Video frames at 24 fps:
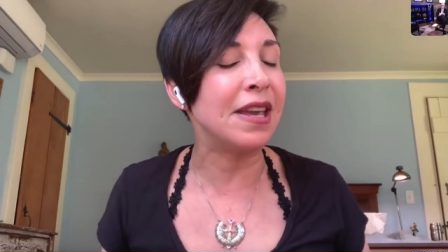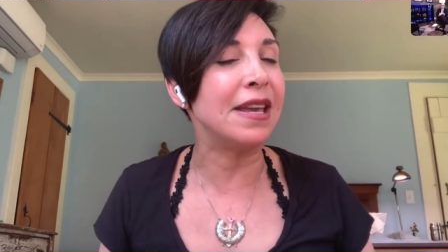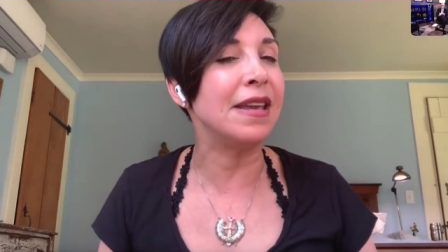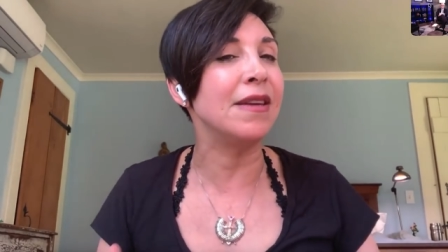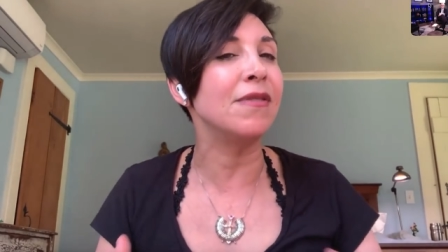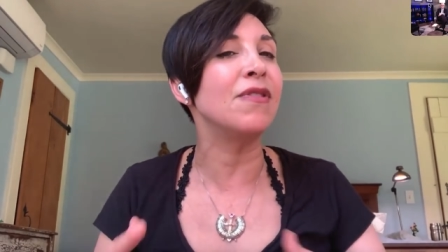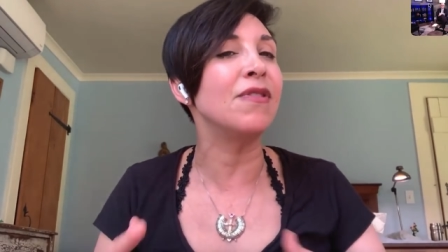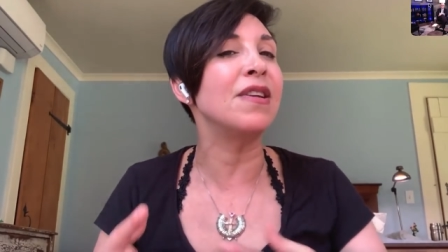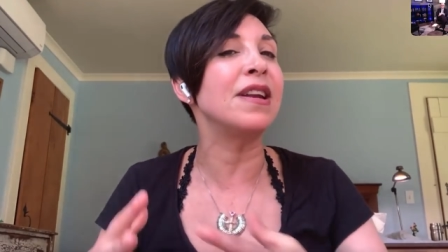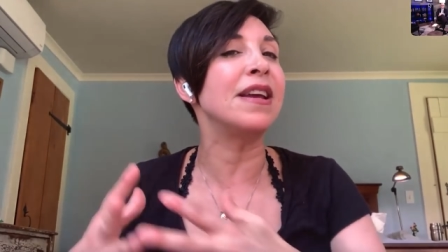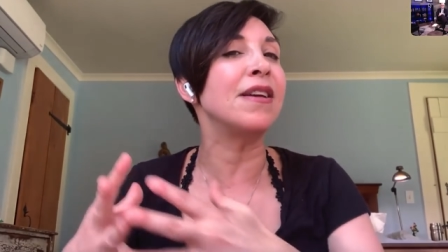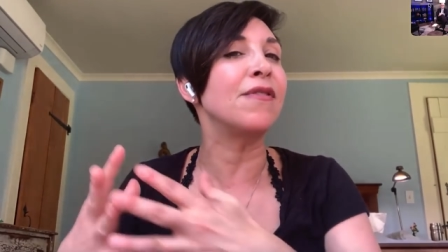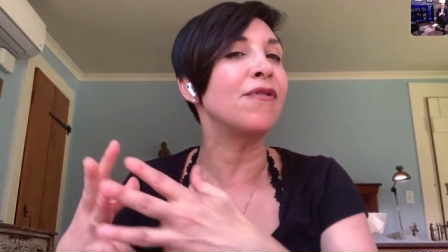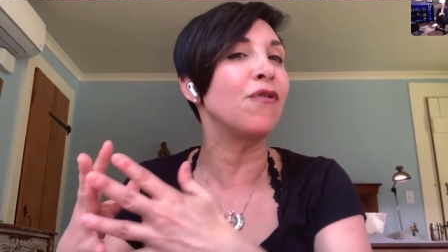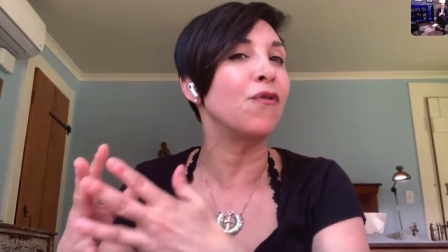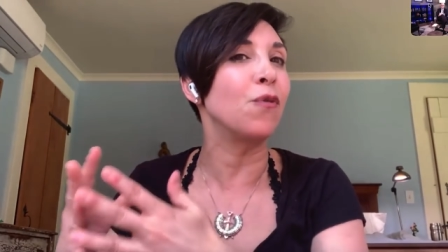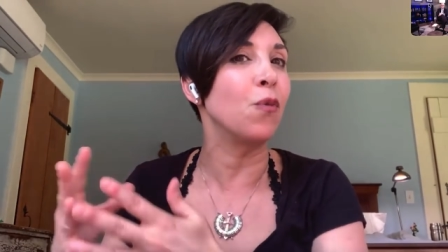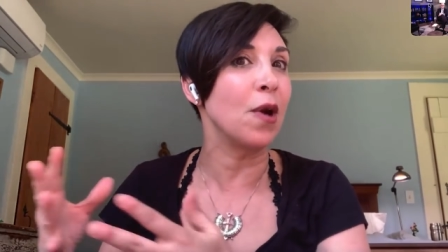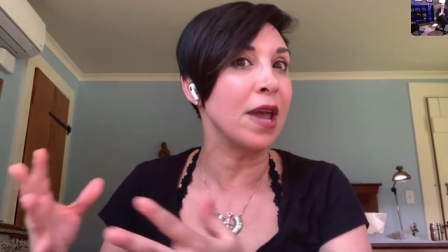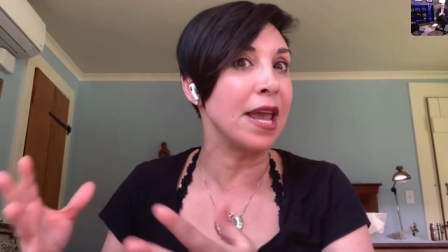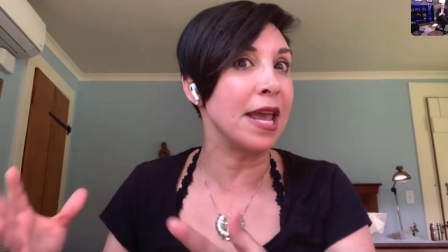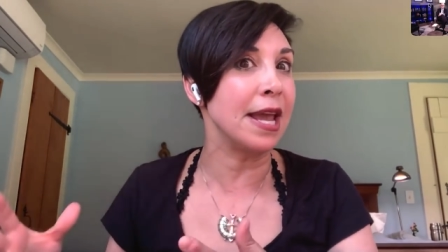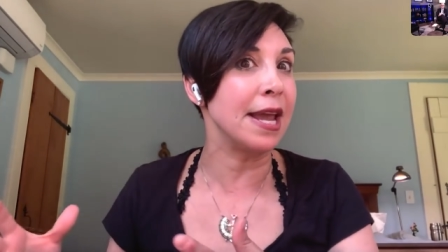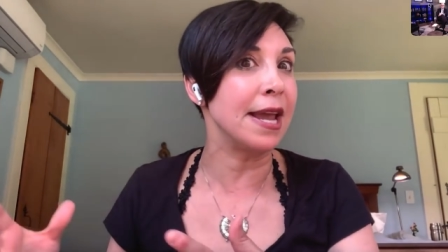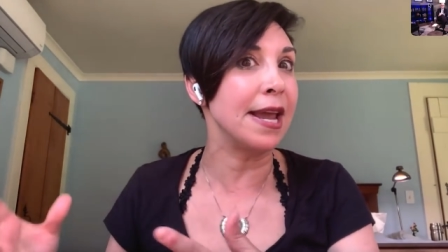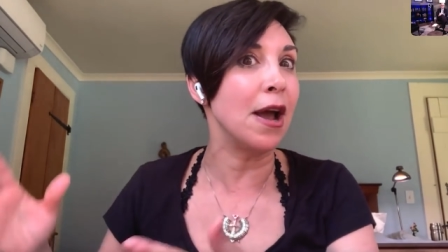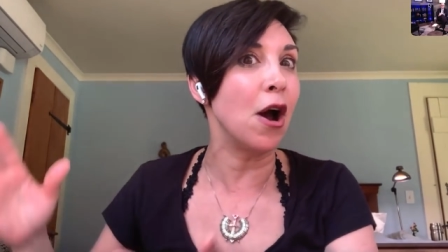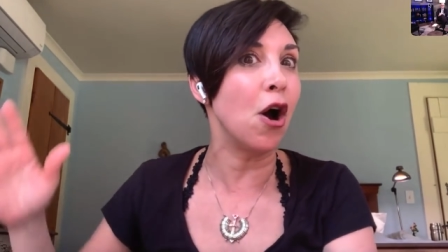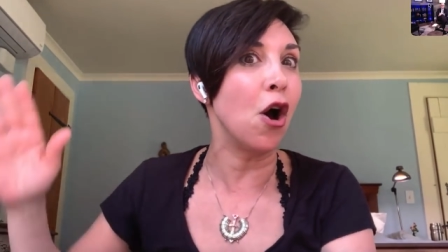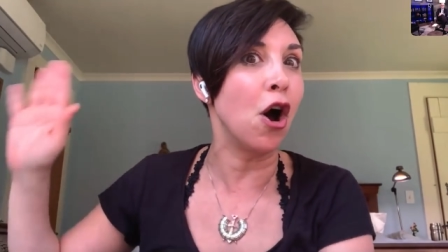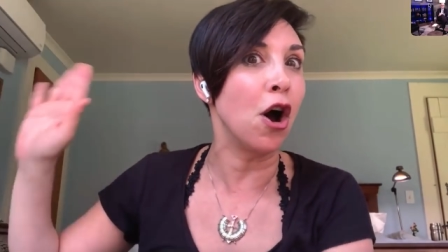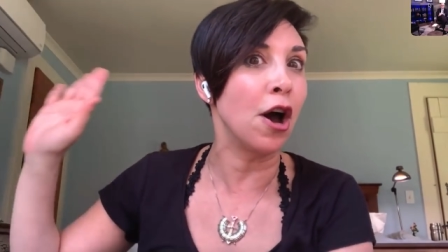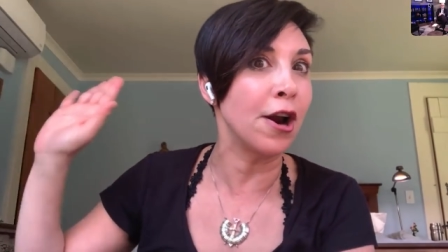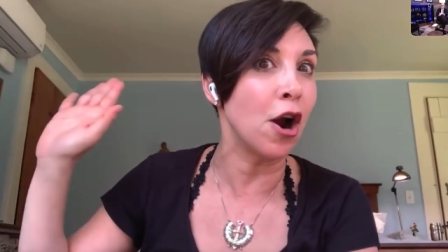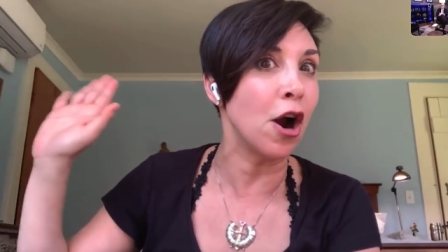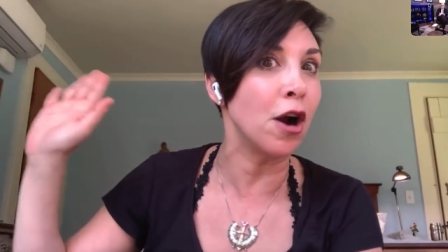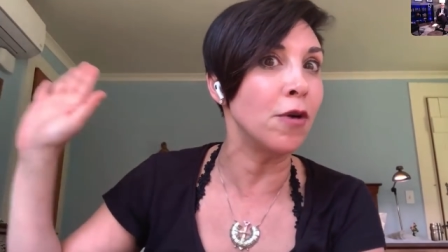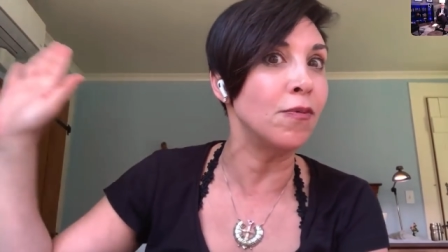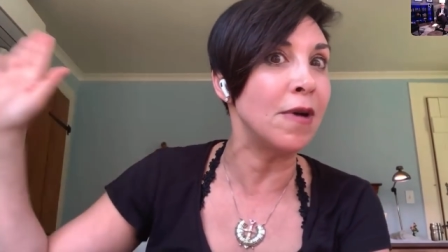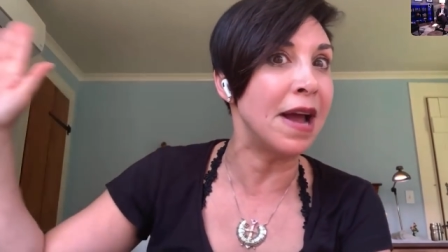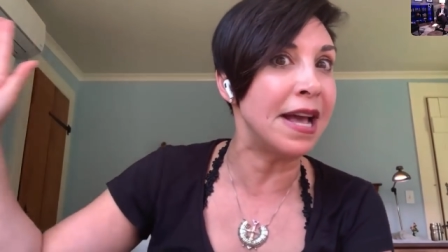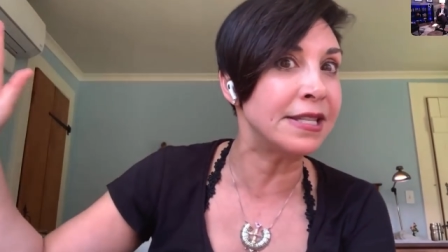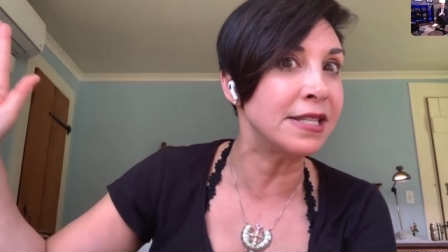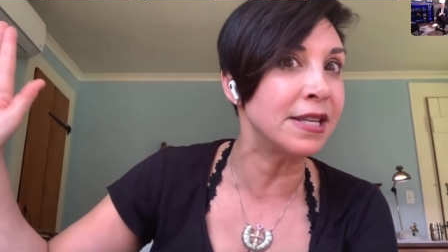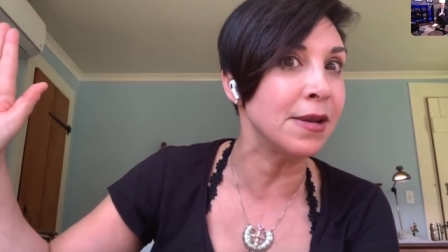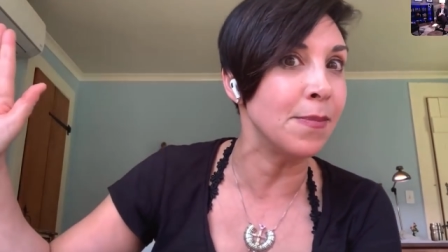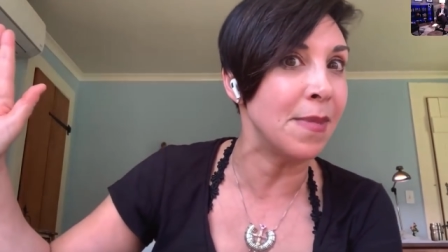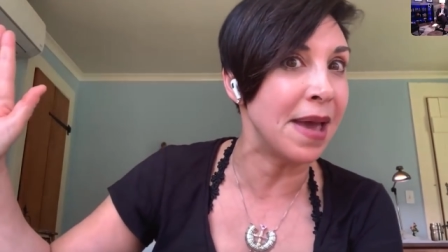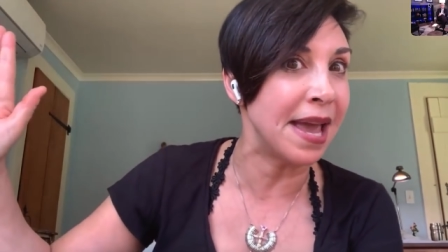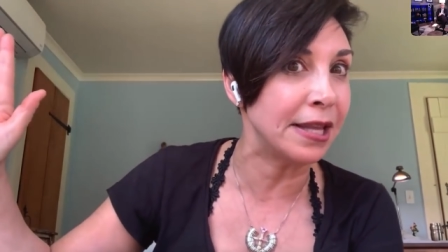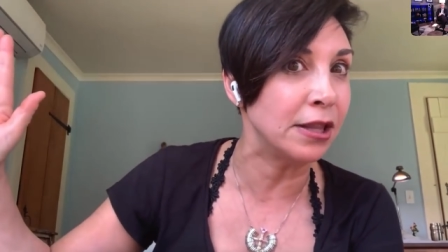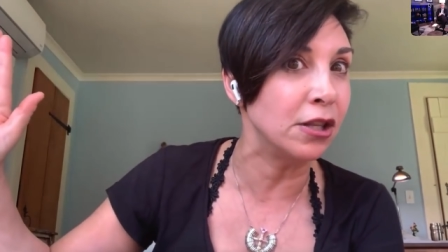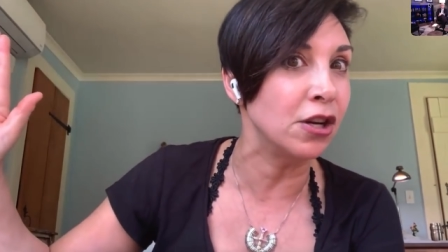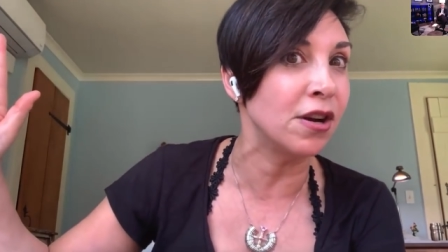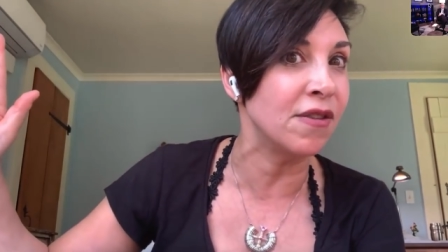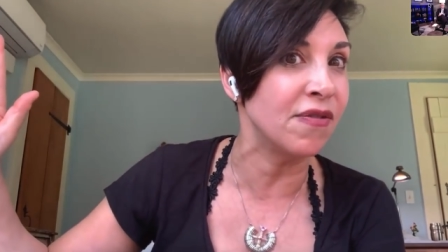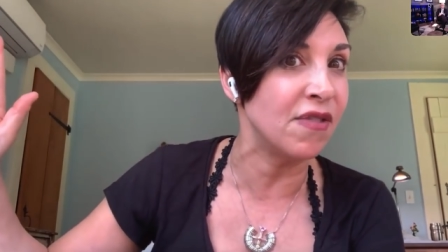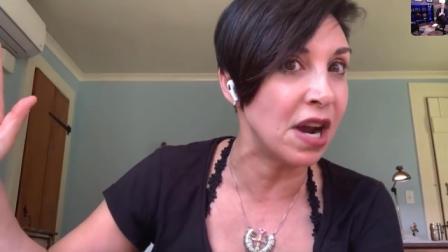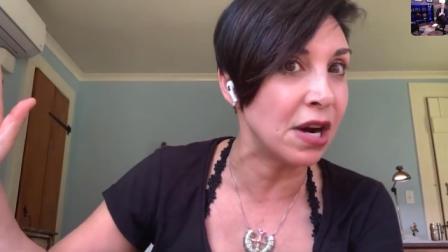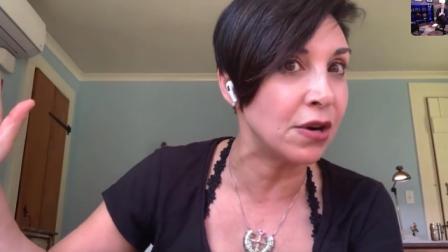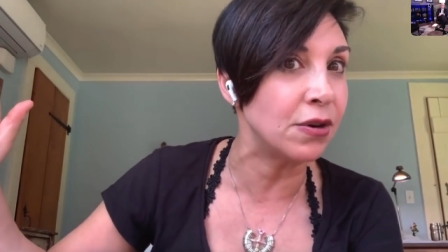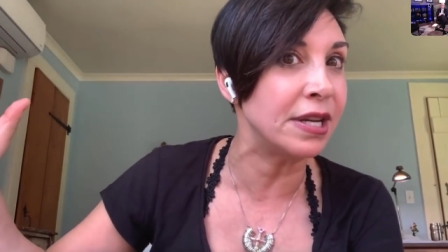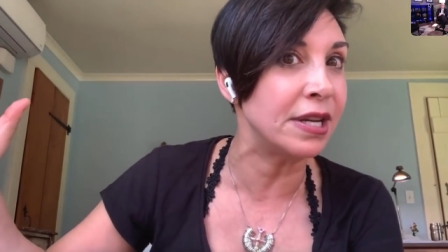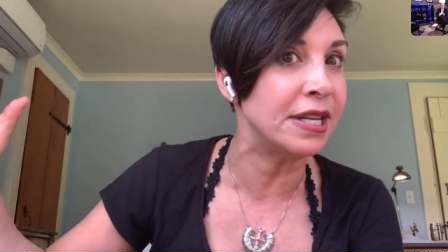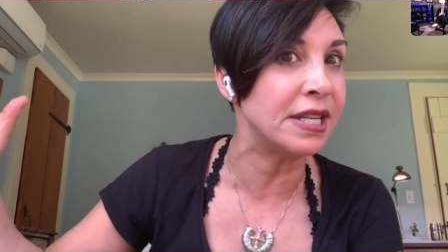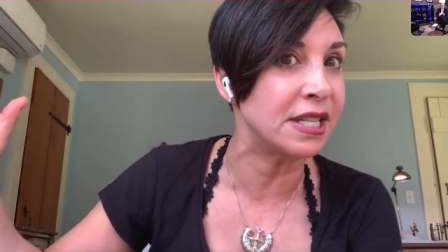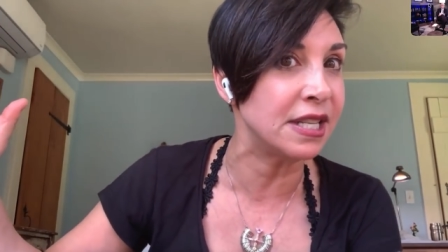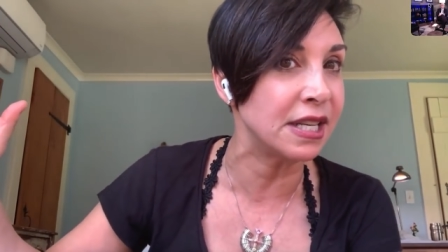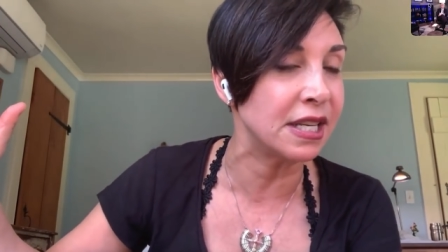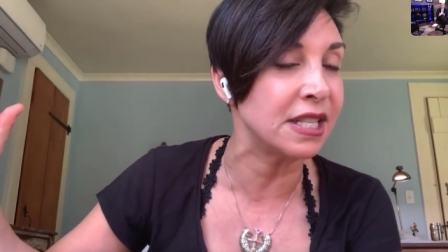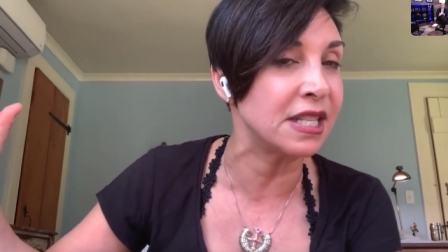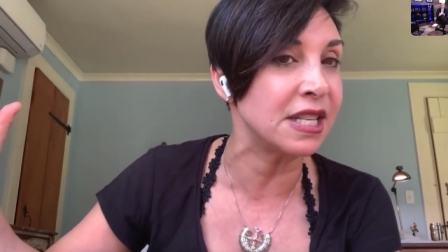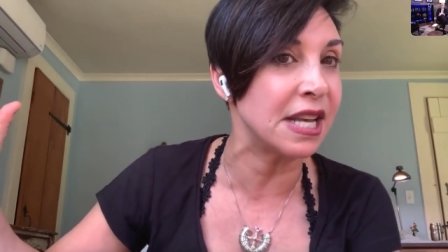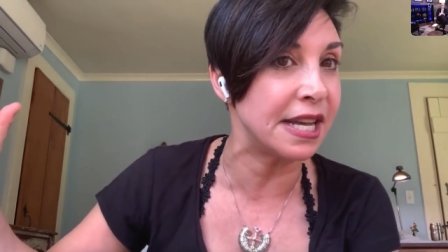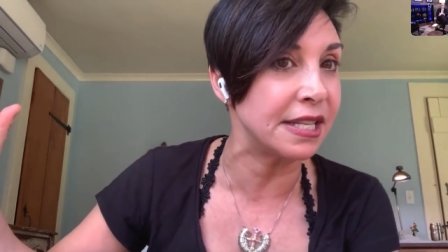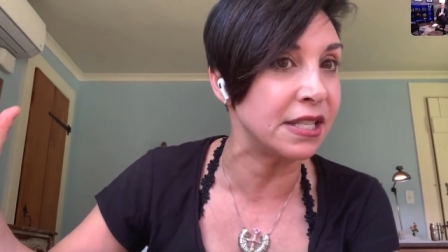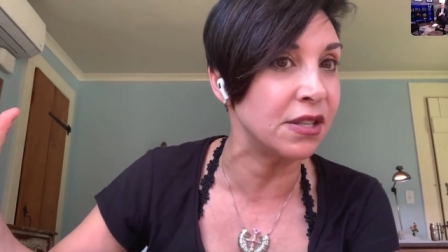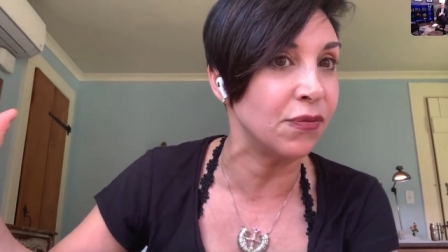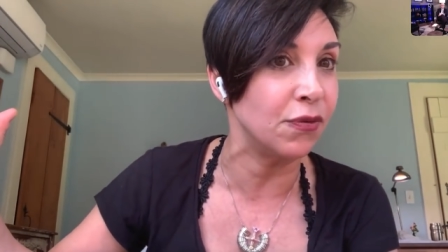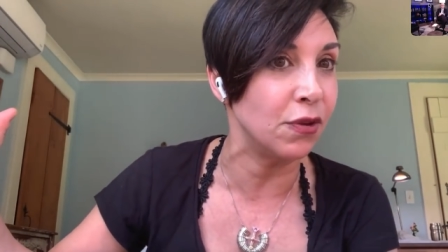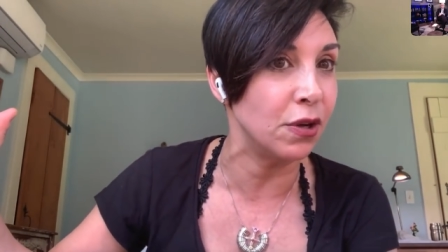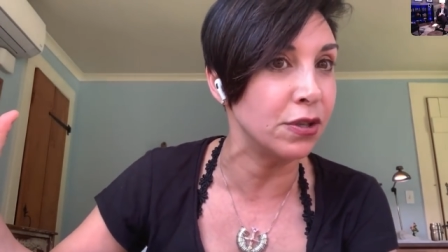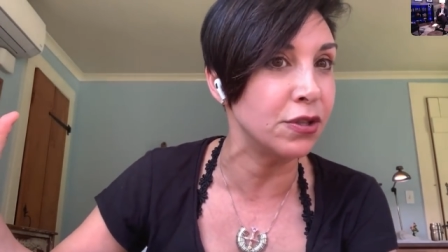even if we on our resume look very successful.